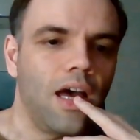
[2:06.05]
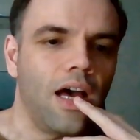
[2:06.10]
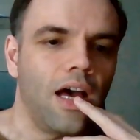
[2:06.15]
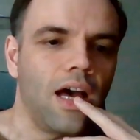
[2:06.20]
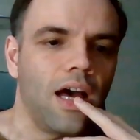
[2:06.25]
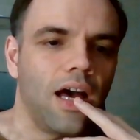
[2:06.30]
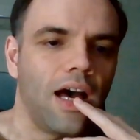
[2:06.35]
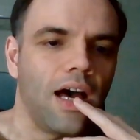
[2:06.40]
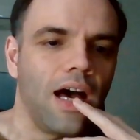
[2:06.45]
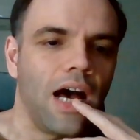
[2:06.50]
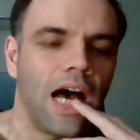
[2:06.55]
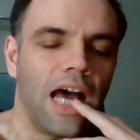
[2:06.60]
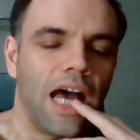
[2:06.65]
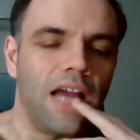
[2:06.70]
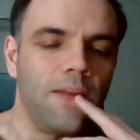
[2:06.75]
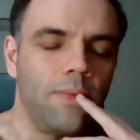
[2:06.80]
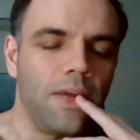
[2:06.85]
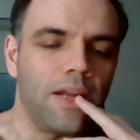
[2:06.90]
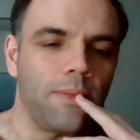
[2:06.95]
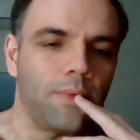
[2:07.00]
I
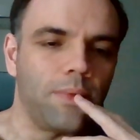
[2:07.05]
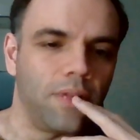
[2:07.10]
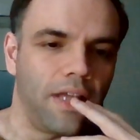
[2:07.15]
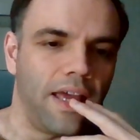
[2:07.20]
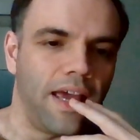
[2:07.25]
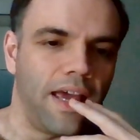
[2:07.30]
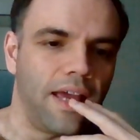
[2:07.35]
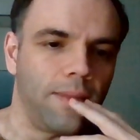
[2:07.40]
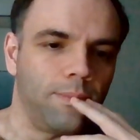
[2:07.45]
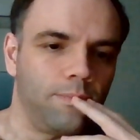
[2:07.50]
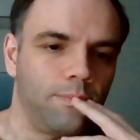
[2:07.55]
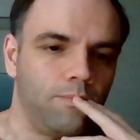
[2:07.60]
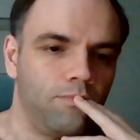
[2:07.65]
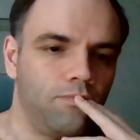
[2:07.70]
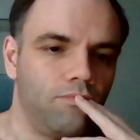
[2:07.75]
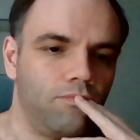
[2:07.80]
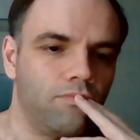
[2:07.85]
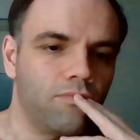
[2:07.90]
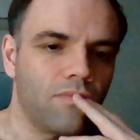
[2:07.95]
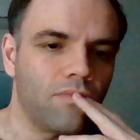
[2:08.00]
had made a plan
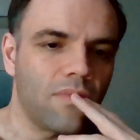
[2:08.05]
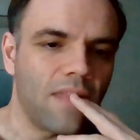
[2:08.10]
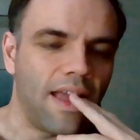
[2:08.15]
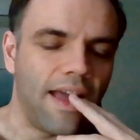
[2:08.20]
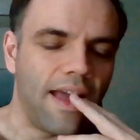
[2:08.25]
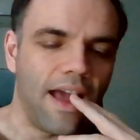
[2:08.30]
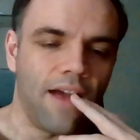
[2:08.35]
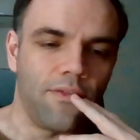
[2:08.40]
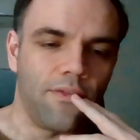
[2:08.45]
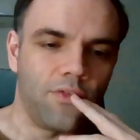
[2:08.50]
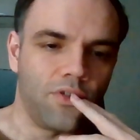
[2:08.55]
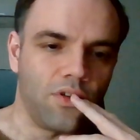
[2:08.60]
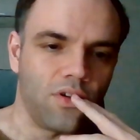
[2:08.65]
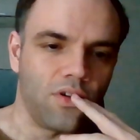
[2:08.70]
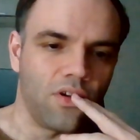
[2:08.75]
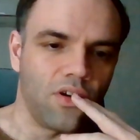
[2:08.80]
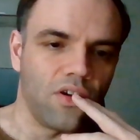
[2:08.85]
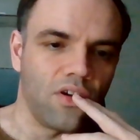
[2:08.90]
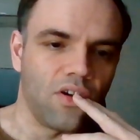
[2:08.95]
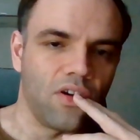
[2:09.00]

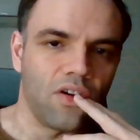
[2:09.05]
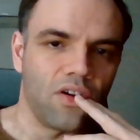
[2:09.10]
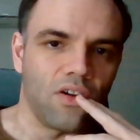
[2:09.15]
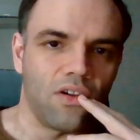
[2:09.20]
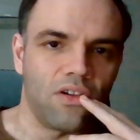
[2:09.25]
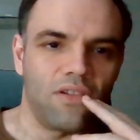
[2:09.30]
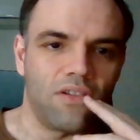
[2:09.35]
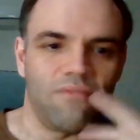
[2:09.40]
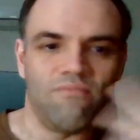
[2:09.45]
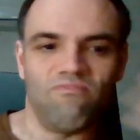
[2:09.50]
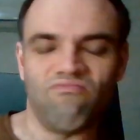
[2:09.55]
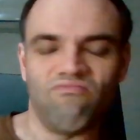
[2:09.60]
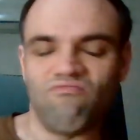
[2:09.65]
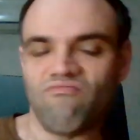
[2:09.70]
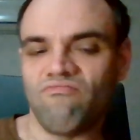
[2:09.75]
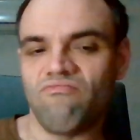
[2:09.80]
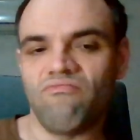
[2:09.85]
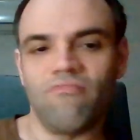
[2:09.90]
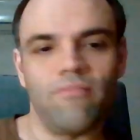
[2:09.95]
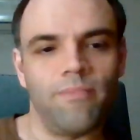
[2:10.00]
after,
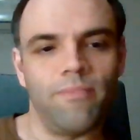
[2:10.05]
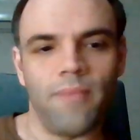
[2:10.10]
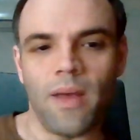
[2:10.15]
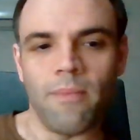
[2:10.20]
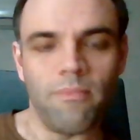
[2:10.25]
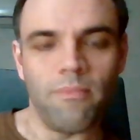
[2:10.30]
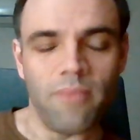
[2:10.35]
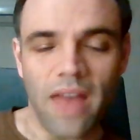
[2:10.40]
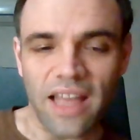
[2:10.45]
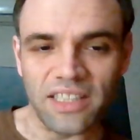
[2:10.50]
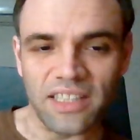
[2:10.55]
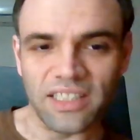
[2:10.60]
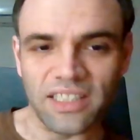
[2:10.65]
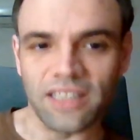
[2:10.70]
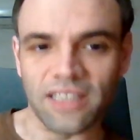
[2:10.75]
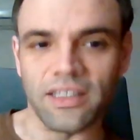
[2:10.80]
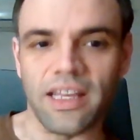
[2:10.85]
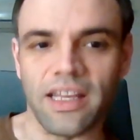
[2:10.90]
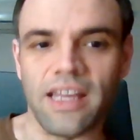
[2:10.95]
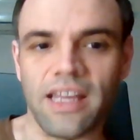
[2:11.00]

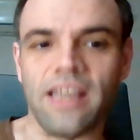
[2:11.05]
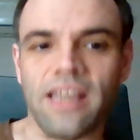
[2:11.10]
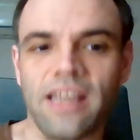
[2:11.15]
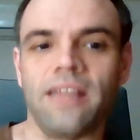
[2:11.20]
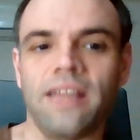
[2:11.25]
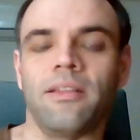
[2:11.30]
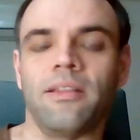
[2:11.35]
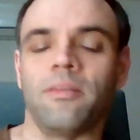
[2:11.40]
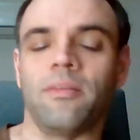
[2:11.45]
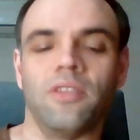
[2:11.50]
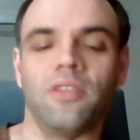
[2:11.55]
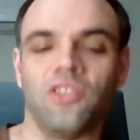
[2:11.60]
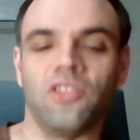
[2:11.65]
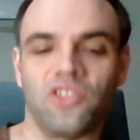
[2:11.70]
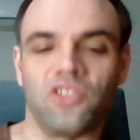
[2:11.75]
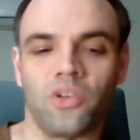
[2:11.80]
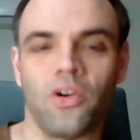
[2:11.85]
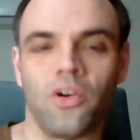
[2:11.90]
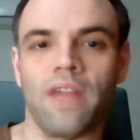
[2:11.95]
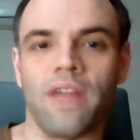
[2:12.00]
basically, the
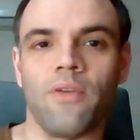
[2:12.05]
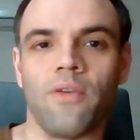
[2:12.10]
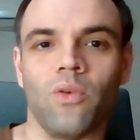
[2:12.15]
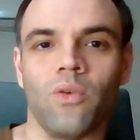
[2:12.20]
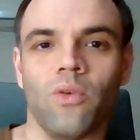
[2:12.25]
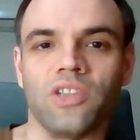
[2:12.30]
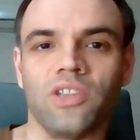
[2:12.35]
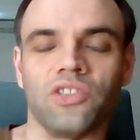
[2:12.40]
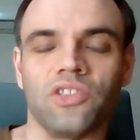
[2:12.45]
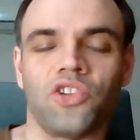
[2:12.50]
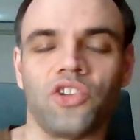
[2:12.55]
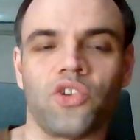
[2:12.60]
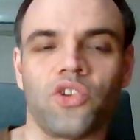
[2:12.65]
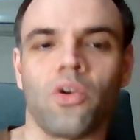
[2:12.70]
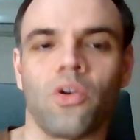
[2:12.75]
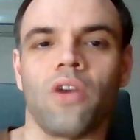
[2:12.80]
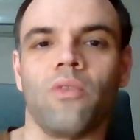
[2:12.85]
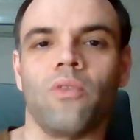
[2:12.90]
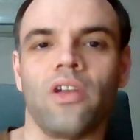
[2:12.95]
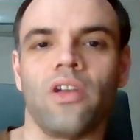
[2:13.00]
story of it was, in
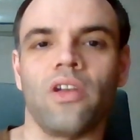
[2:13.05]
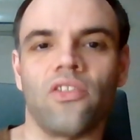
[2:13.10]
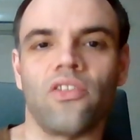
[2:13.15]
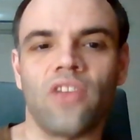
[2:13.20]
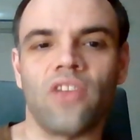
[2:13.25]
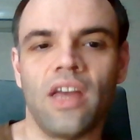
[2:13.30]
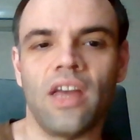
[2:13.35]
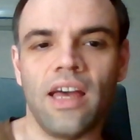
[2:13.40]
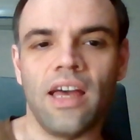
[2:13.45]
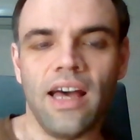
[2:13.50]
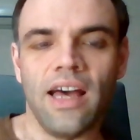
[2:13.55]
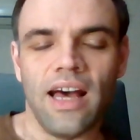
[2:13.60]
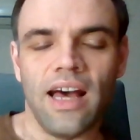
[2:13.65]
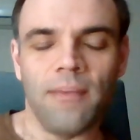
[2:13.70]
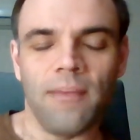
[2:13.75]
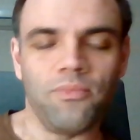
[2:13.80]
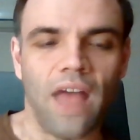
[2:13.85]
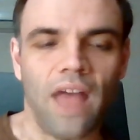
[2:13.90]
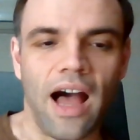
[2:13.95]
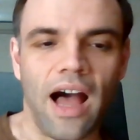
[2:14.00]
short, was
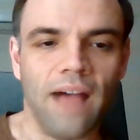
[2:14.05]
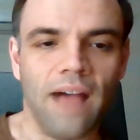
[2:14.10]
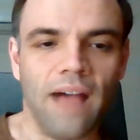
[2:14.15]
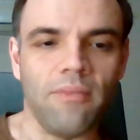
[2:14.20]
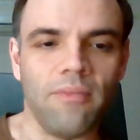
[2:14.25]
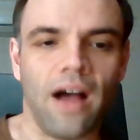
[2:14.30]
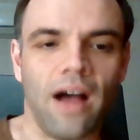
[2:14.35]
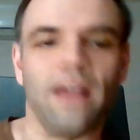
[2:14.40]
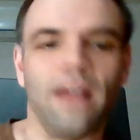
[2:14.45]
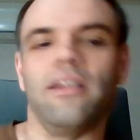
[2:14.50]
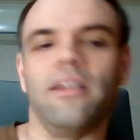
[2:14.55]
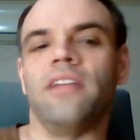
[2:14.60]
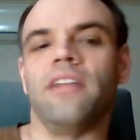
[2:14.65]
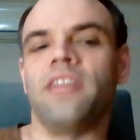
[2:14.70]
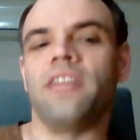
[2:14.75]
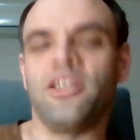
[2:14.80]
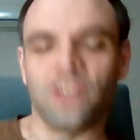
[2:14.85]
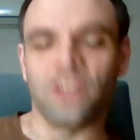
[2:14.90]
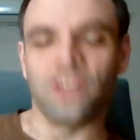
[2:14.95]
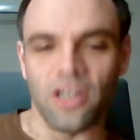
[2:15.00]
my
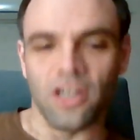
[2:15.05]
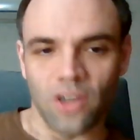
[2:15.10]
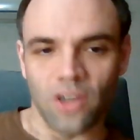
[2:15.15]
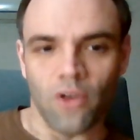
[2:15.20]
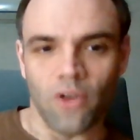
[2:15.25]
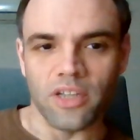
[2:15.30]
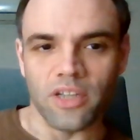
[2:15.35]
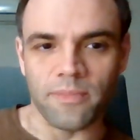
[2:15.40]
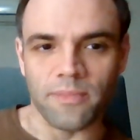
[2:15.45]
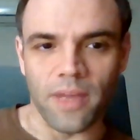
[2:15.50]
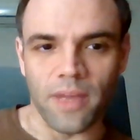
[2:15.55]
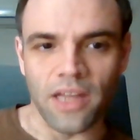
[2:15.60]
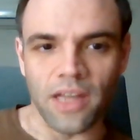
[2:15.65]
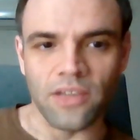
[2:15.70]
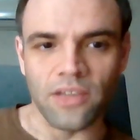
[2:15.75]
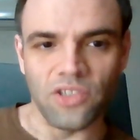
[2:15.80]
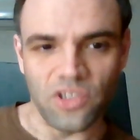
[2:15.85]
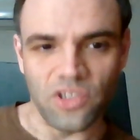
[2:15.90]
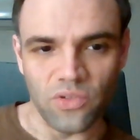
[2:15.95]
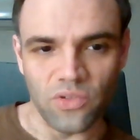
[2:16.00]
intention had always
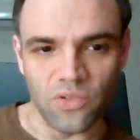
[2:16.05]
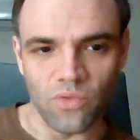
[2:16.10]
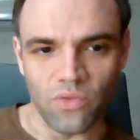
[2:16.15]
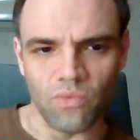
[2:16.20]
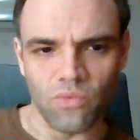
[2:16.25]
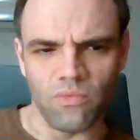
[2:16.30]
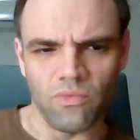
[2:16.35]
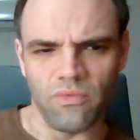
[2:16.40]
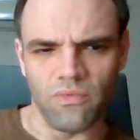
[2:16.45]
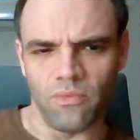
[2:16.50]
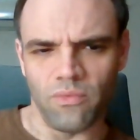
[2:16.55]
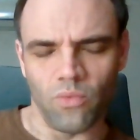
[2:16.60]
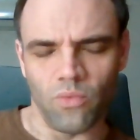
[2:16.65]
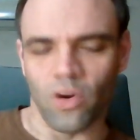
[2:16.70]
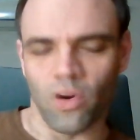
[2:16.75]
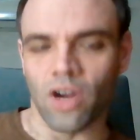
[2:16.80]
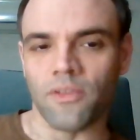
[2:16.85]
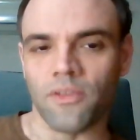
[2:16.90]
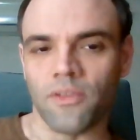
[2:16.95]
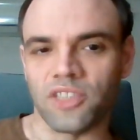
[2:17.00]
been to
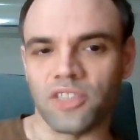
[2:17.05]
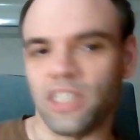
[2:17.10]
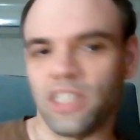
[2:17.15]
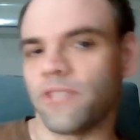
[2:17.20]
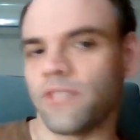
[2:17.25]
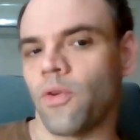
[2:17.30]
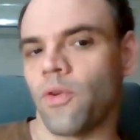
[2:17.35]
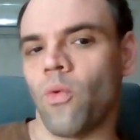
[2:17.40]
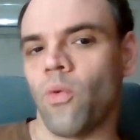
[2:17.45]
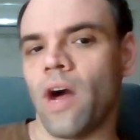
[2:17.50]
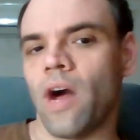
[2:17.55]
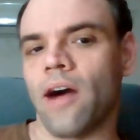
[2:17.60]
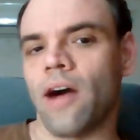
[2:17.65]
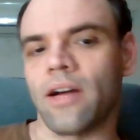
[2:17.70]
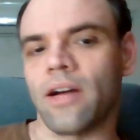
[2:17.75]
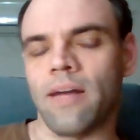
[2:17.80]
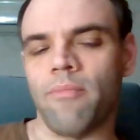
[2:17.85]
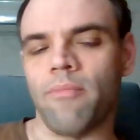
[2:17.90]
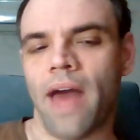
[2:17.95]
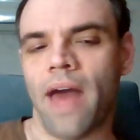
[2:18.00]
work overseas for a while,
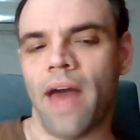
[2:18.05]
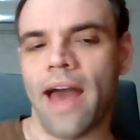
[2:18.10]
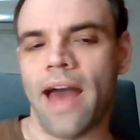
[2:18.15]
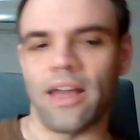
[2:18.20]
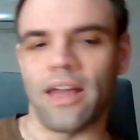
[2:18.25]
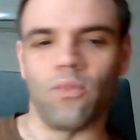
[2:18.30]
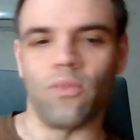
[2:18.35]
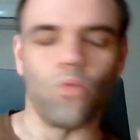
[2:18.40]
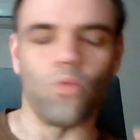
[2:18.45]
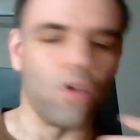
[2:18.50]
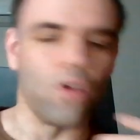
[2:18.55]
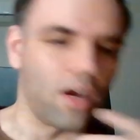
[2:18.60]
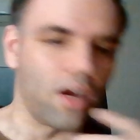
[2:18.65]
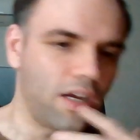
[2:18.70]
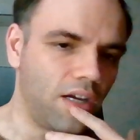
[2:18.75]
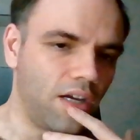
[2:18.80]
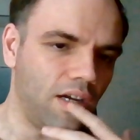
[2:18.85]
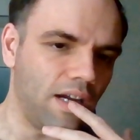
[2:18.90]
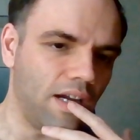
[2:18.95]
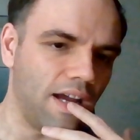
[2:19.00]
come back and
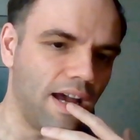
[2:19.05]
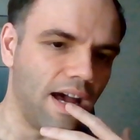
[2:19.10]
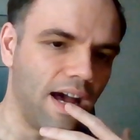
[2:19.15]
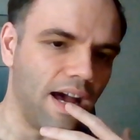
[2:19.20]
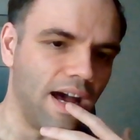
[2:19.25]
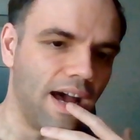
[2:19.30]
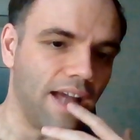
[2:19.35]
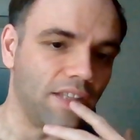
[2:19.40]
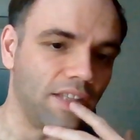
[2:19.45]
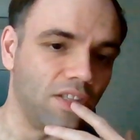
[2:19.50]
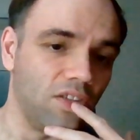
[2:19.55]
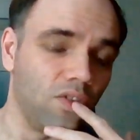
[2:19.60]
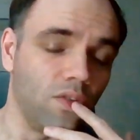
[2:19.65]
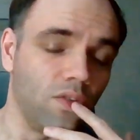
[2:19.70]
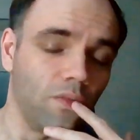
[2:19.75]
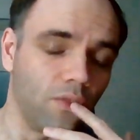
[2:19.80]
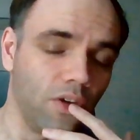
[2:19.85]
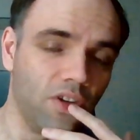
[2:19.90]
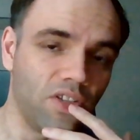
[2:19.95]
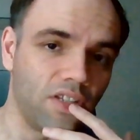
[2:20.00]
work at the
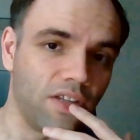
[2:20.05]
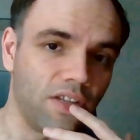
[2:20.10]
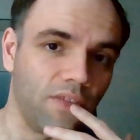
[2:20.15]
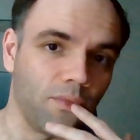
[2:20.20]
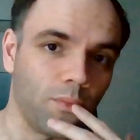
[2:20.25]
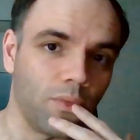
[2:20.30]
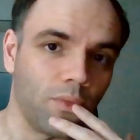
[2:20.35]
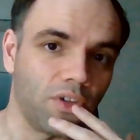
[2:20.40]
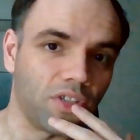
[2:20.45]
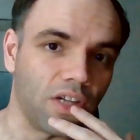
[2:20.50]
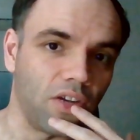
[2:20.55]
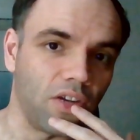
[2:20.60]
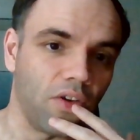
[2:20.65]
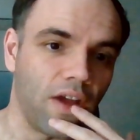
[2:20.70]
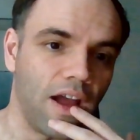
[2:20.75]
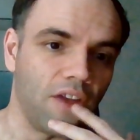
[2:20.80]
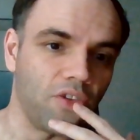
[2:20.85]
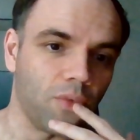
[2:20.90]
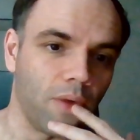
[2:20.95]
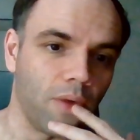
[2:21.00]
university from which I'd
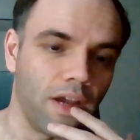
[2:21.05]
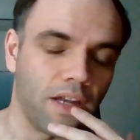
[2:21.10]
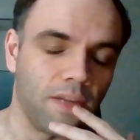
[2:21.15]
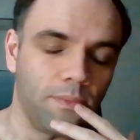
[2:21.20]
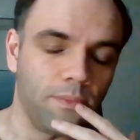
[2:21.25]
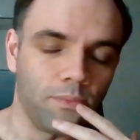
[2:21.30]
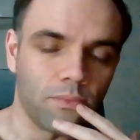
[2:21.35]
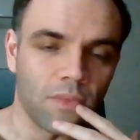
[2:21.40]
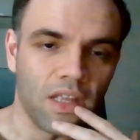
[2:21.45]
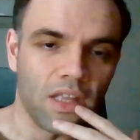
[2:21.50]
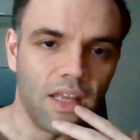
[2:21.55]
graduated.